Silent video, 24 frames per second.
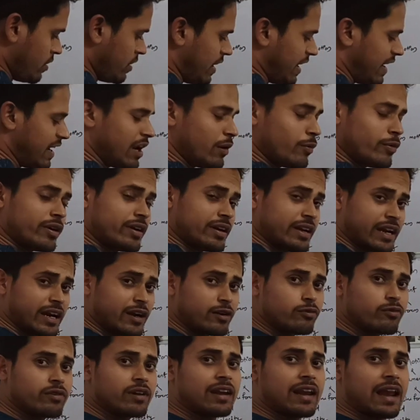In our
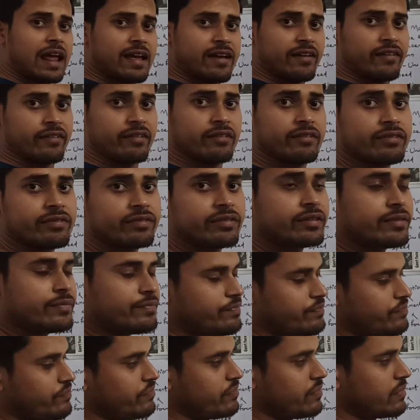day-to-day life,
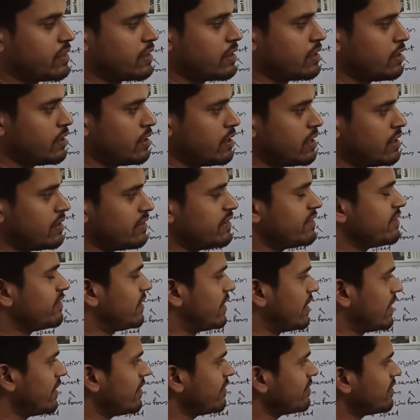this
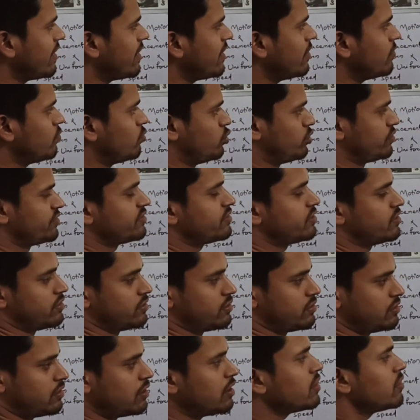rest and
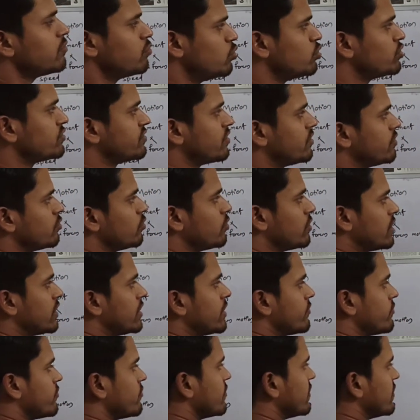motion, or motion only, if you